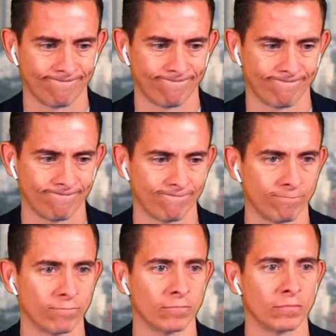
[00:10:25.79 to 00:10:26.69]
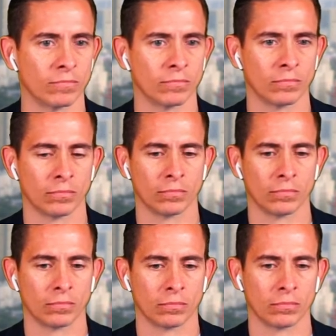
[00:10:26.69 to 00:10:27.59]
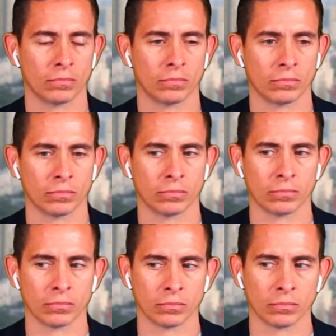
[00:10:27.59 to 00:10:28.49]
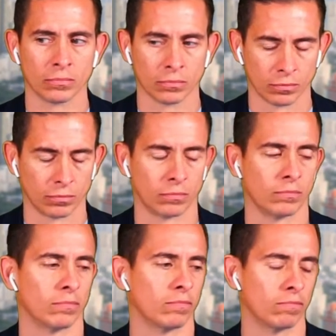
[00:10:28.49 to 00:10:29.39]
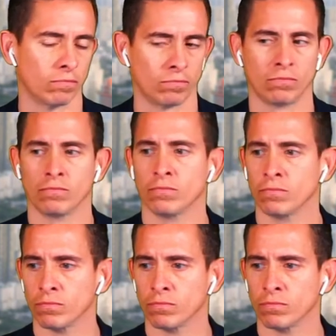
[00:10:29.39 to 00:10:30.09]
No words are spoken by the person on screen.